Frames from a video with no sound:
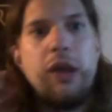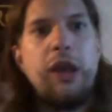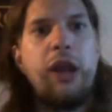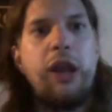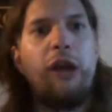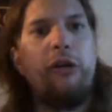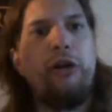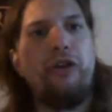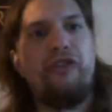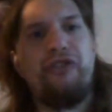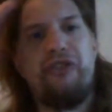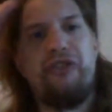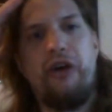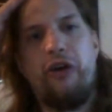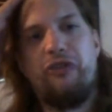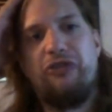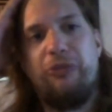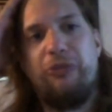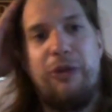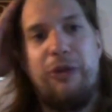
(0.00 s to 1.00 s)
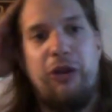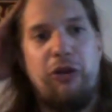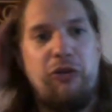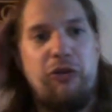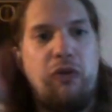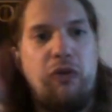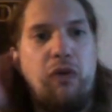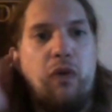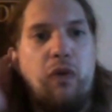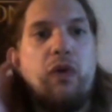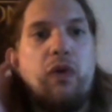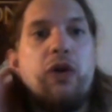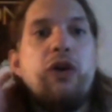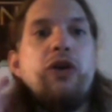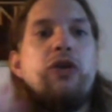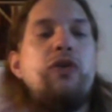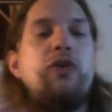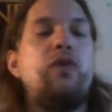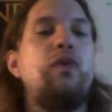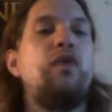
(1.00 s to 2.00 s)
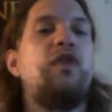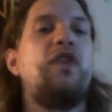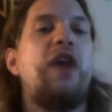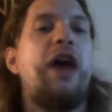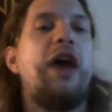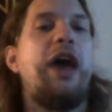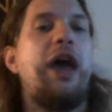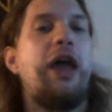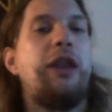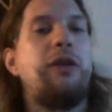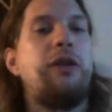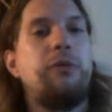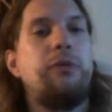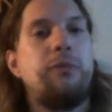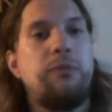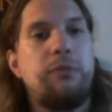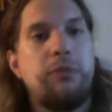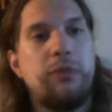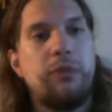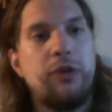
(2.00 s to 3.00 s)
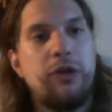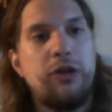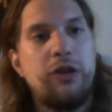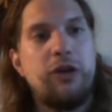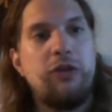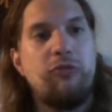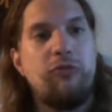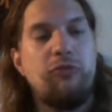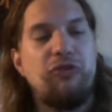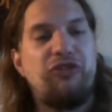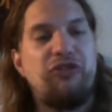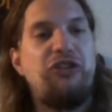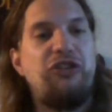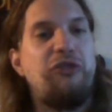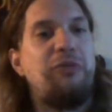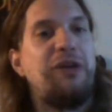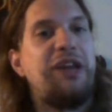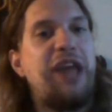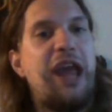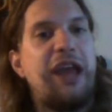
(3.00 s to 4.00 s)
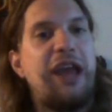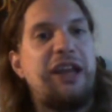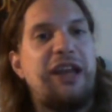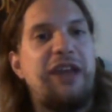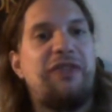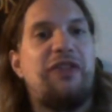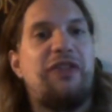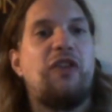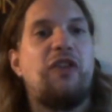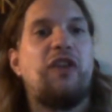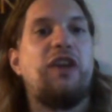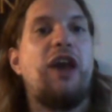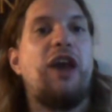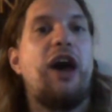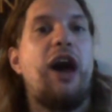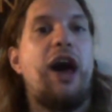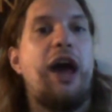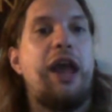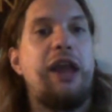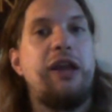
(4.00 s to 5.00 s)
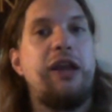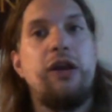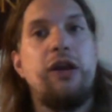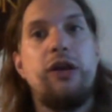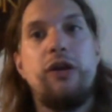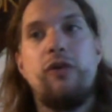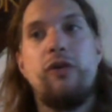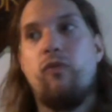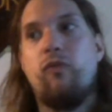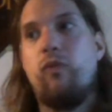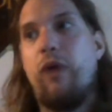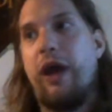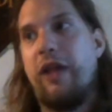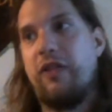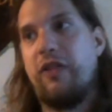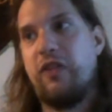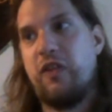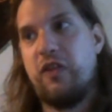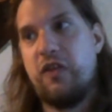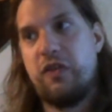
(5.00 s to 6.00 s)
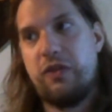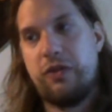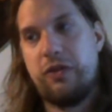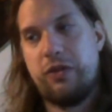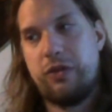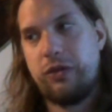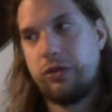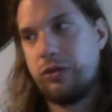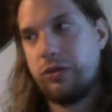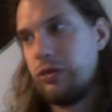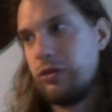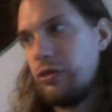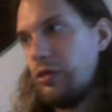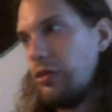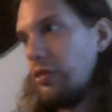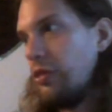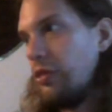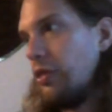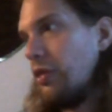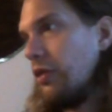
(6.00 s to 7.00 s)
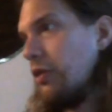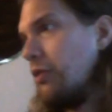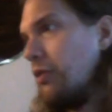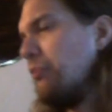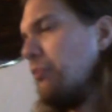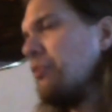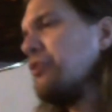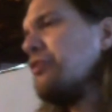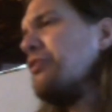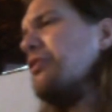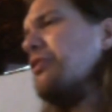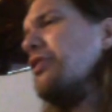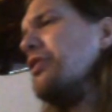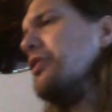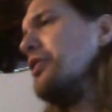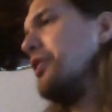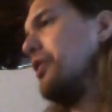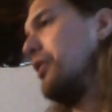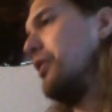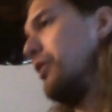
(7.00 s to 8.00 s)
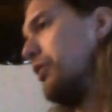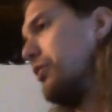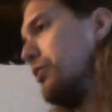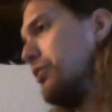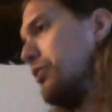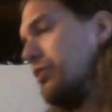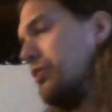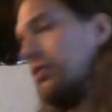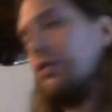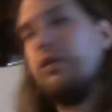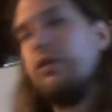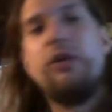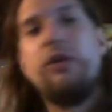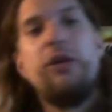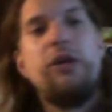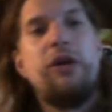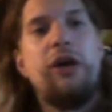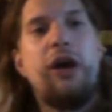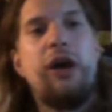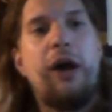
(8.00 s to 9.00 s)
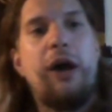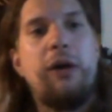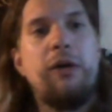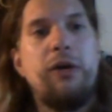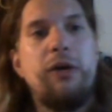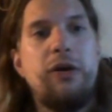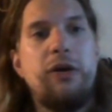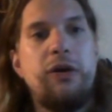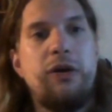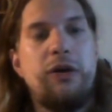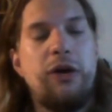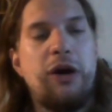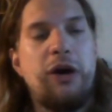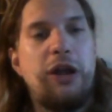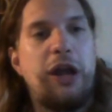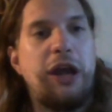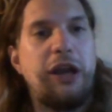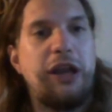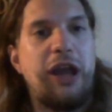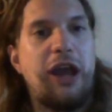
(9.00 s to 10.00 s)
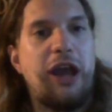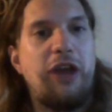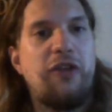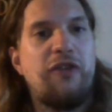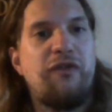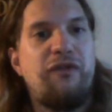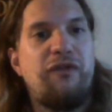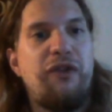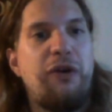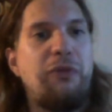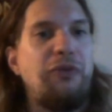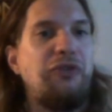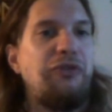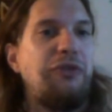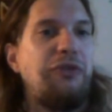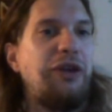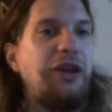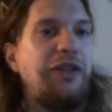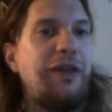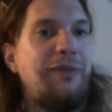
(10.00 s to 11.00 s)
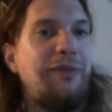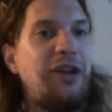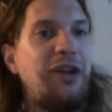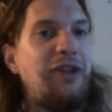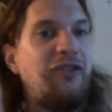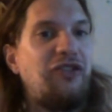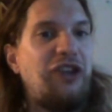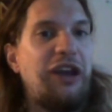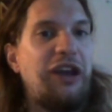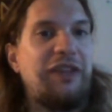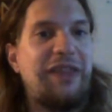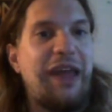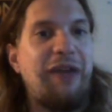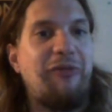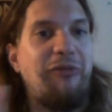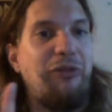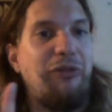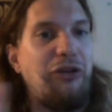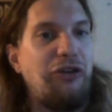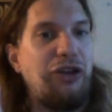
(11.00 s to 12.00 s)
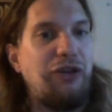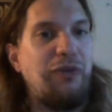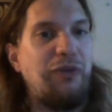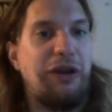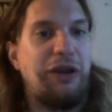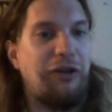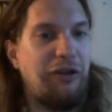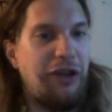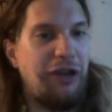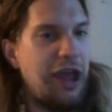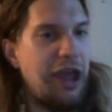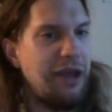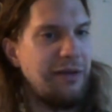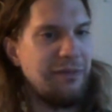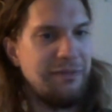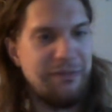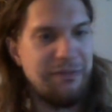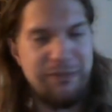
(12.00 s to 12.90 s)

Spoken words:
Harry Saltzman or who said, well, shoot, we can't get this guy. What's wrong? Hold on, guys. Phone was ringing. Let me check that really quick, okay?